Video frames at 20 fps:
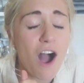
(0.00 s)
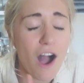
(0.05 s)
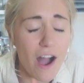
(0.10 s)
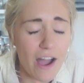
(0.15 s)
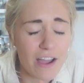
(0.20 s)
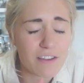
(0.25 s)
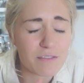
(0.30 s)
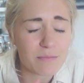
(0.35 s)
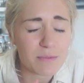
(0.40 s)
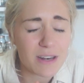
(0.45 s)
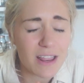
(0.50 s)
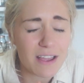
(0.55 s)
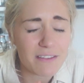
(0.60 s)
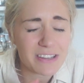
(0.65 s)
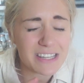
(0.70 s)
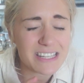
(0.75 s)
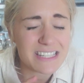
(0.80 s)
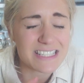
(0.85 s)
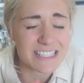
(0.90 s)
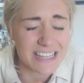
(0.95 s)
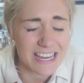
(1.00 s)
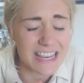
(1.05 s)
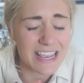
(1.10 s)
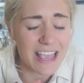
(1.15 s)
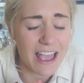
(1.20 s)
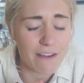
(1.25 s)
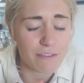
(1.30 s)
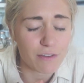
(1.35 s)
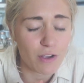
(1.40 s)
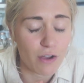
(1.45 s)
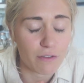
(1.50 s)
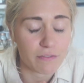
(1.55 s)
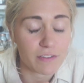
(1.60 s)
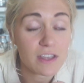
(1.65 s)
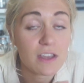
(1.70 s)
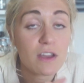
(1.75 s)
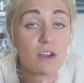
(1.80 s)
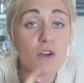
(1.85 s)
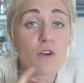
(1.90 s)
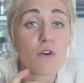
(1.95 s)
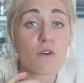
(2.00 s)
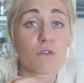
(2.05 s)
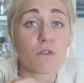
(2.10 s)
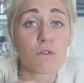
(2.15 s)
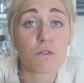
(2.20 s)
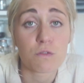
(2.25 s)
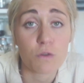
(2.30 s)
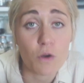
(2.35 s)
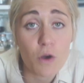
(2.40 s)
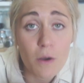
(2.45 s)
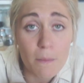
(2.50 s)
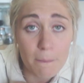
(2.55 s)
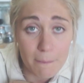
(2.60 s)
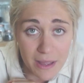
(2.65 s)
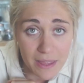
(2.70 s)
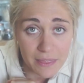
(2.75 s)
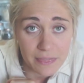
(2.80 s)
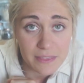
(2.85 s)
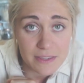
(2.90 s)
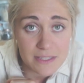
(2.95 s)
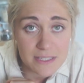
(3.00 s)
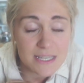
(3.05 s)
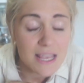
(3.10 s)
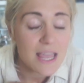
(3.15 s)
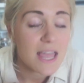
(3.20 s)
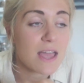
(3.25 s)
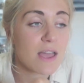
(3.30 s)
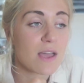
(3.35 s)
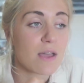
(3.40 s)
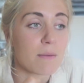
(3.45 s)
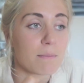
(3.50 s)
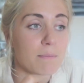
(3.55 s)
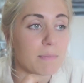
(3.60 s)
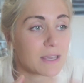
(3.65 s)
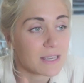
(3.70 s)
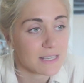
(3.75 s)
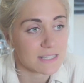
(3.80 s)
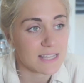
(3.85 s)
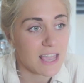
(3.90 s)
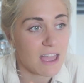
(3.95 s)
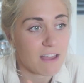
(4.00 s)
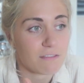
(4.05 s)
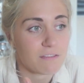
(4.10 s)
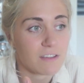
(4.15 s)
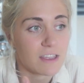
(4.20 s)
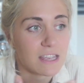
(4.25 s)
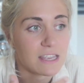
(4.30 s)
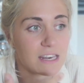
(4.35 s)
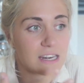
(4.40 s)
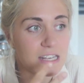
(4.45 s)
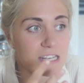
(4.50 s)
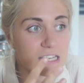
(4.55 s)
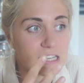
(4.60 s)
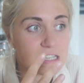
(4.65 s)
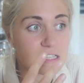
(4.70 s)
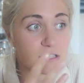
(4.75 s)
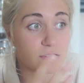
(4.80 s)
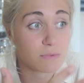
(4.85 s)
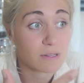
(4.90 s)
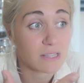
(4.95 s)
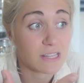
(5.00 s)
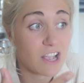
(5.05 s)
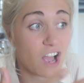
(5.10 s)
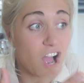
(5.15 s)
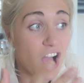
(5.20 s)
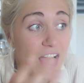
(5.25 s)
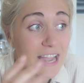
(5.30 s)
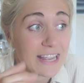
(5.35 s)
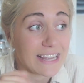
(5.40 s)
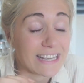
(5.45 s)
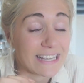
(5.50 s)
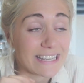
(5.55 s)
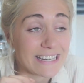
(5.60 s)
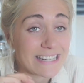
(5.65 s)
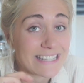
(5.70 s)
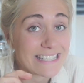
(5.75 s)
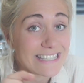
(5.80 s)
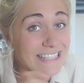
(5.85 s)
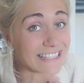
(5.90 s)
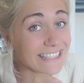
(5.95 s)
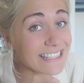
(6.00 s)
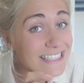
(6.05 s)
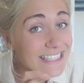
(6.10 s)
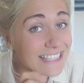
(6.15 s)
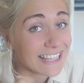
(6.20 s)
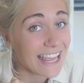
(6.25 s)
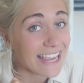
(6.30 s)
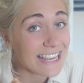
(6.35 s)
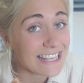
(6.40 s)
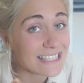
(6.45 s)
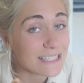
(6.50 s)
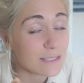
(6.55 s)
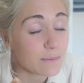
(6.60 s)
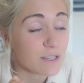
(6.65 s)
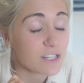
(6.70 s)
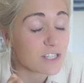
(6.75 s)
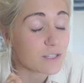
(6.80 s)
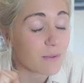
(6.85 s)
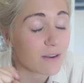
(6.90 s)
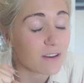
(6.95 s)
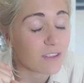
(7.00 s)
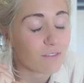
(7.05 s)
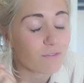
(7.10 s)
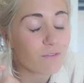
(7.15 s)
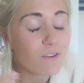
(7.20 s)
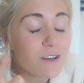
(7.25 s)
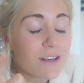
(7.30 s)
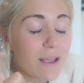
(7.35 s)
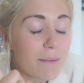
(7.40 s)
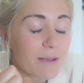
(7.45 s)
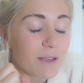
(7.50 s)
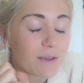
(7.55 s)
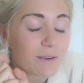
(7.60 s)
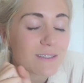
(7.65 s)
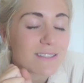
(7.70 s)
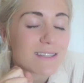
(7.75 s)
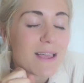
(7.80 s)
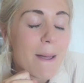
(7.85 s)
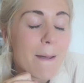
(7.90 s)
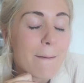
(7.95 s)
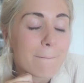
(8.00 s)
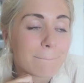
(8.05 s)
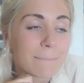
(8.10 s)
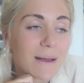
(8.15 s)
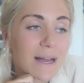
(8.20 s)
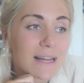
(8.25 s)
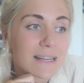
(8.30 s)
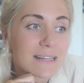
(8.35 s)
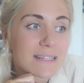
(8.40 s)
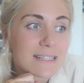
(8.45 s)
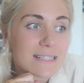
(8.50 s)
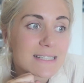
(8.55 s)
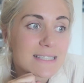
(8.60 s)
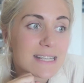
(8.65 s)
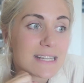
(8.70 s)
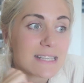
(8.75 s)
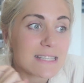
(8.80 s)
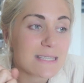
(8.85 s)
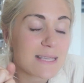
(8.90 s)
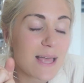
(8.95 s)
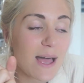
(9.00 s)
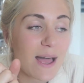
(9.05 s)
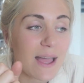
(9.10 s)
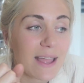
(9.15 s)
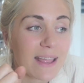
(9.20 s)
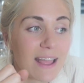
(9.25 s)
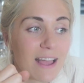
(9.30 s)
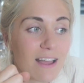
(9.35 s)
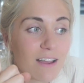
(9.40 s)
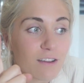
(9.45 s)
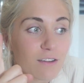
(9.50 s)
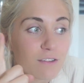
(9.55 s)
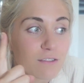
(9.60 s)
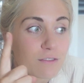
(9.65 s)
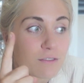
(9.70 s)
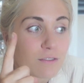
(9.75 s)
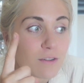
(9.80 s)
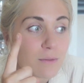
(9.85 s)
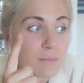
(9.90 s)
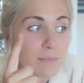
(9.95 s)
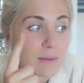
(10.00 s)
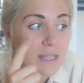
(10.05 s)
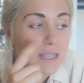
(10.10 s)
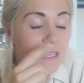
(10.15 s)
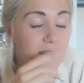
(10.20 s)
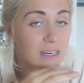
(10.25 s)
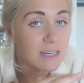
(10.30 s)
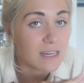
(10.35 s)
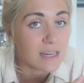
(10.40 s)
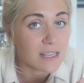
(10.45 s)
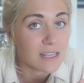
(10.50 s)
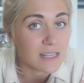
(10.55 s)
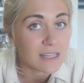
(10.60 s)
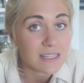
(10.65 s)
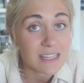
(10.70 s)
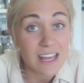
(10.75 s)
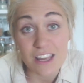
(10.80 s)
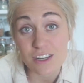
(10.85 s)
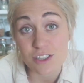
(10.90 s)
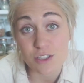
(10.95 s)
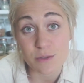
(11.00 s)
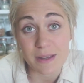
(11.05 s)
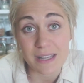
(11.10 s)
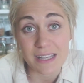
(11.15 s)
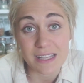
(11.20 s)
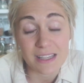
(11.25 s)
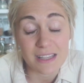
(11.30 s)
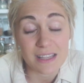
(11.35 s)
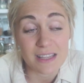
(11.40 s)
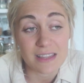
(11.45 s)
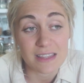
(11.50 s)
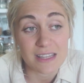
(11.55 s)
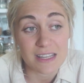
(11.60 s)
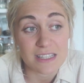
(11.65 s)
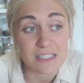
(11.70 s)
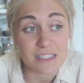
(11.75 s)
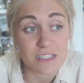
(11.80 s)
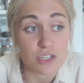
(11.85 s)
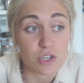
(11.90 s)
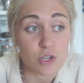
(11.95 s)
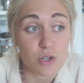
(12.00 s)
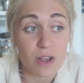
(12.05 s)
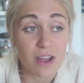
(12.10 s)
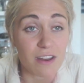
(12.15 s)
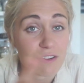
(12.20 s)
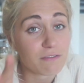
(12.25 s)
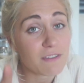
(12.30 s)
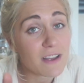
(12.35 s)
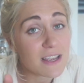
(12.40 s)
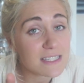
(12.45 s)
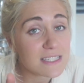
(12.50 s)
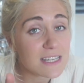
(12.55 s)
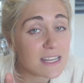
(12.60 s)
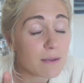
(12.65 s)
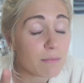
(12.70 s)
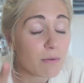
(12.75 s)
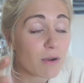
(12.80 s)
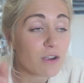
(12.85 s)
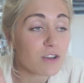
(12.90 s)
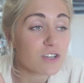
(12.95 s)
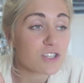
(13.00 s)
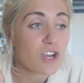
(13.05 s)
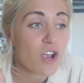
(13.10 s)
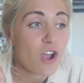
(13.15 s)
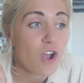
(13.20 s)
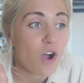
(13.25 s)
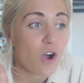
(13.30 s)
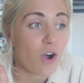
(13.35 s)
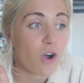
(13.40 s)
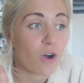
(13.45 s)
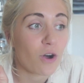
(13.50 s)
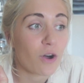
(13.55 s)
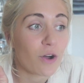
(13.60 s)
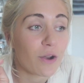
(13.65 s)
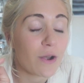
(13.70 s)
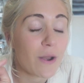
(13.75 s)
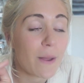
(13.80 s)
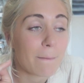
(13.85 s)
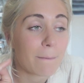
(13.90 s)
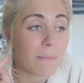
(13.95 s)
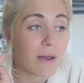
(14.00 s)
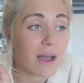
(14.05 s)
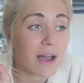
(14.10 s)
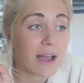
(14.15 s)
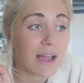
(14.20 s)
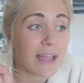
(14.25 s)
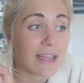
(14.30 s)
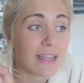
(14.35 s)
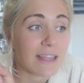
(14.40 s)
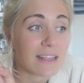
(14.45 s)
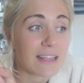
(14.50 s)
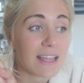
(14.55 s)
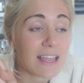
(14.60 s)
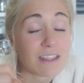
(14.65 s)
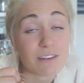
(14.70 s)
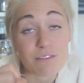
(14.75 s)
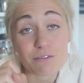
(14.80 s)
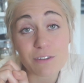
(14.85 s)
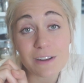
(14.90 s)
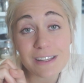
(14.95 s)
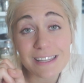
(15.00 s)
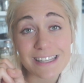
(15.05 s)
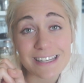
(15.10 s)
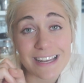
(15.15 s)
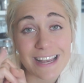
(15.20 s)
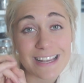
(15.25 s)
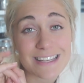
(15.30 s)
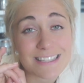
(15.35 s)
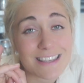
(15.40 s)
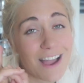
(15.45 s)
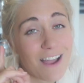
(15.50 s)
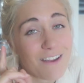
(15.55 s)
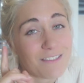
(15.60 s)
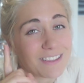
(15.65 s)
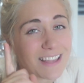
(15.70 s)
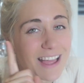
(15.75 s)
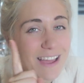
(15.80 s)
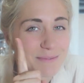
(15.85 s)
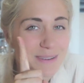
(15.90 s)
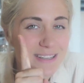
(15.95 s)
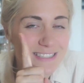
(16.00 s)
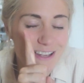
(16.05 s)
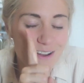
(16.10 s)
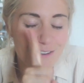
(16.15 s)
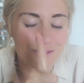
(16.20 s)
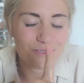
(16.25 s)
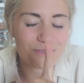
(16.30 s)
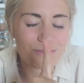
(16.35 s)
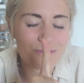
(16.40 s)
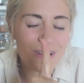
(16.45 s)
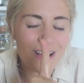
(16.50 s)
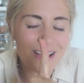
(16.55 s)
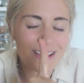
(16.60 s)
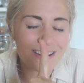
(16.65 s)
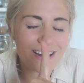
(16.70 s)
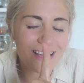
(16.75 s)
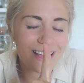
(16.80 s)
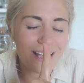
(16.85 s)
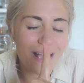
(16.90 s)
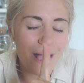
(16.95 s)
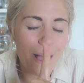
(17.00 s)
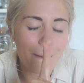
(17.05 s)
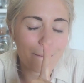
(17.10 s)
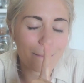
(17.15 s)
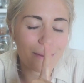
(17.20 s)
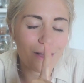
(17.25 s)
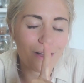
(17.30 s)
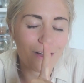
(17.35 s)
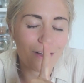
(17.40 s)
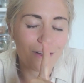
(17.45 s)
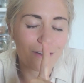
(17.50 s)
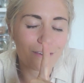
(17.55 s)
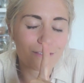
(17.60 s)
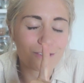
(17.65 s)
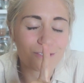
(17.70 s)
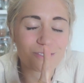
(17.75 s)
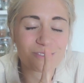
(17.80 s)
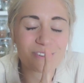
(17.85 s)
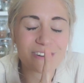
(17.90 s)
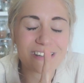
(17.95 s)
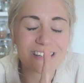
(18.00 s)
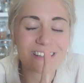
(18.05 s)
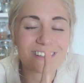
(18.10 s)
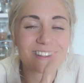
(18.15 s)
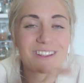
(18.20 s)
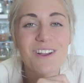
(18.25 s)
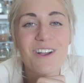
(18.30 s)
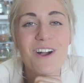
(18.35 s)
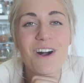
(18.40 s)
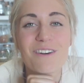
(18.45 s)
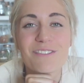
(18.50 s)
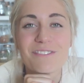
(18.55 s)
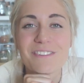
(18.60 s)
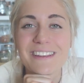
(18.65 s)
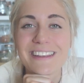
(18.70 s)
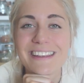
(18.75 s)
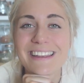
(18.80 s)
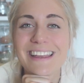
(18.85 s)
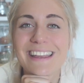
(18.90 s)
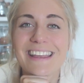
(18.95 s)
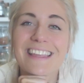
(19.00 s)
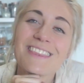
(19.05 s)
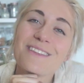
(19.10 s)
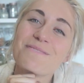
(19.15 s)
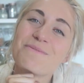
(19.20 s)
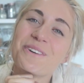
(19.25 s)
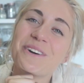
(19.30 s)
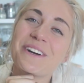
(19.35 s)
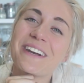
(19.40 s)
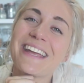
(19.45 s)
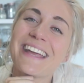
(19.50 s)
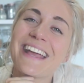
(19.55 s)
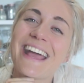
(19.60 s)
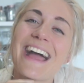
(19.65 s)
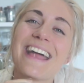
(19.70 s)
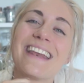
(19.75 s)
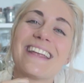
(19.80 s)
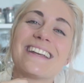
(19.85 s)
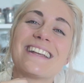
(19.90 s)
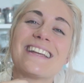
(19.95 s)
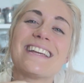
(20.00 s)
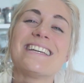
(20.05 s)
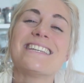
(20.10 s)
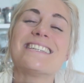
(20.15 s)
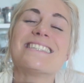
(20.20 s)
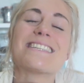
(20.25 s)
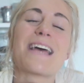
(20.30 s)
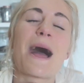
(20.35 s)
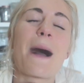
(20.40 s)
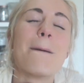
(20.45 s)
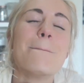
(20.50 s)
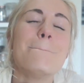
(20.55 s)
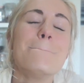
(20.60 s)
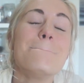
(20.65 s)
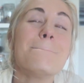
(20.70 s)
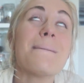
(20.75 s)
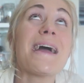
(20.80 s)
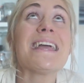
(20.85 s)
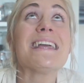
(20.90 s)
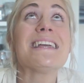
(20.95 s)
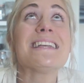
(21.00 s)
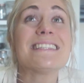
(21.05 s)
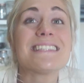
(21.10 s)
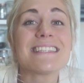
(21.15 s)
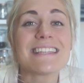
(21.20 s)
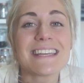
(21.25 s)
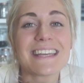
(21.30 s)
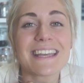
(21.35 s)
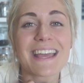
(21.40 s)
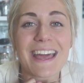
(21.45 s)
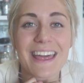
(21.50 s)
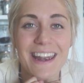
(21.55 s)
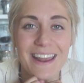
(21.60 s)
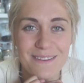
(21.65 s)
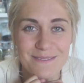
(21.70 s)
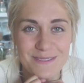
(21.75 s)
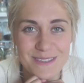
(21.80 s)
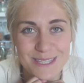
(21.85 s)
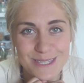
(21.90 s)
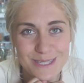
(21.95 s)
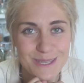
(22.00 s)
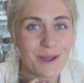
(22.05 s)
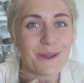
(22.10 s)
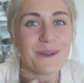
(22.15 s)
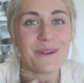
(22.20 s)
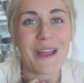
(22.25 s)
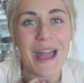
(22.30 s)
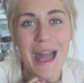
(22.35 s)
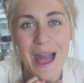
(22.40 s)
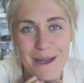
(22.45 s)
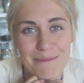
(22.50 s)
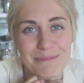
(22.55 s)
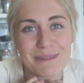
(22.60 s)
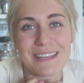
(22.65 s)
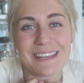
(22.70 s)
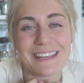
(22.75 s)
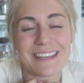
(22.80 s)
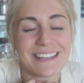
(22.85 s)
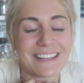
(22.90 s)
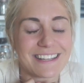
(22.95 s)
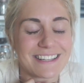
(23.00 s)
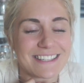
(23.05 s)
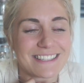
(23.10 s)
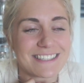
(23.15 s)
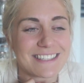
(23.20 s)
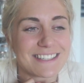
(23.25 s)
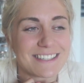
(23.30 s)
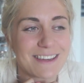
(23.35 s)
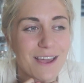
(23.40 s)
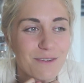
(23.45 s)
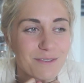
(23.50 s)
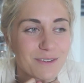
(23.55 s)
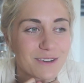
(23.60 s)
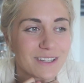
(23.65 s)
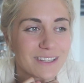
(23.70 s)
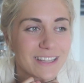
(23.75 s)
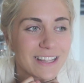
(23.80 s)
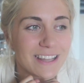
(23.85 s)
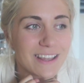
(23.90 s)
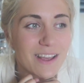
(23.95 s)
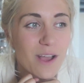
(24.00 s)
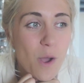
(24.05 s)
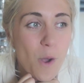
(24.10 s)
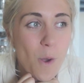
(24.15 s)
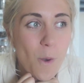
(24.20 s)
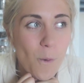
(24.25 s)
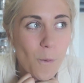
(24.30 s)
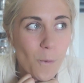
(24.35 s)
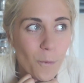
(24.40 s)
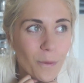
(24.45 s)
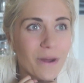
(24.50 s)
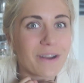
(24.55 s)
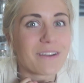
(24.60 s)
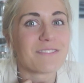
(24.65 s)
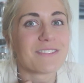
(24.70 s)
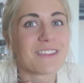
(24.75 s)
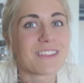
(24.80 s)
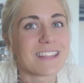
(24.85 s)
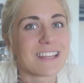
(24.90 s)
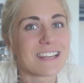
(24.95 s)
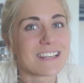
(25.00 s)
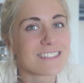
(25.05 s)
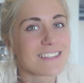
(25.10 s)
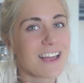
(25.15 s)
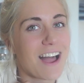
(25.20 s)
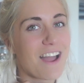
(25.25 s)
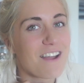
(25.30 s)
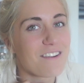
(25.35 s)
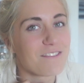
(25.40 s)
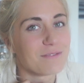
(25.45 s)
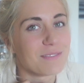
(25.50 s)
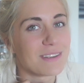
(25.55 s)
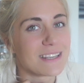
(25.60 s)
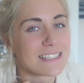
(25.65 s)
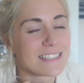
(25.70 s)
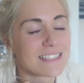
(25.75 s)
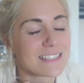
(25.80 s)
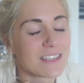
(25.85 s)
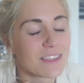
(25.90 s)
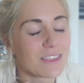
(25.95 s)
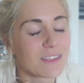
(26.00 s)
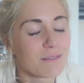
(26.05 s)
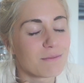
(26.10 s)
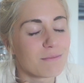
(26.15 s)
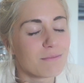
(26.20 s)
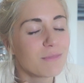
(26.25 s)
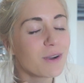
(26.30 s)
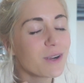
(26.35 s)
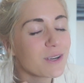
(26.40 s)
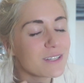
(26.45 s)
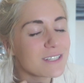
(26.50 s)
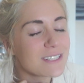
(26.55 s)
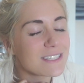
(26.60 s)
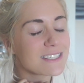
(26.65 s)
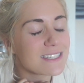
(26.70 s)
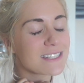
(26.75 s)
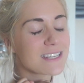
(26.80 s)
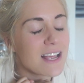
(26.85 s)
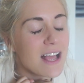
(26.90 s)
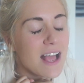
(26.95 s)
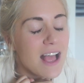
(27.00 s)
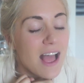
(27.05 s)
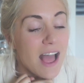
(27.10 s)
I've been having decaf coffee for months because caffeine is really high in salicylates, which is one of the food chemicals. But since I have been doing this new kind of fasting approach on my eat freely days, I've allowed myself 1 cup of real coffee in the morning, and it is amazing and I'm so happy. It is definitely one of the things I have missed the most.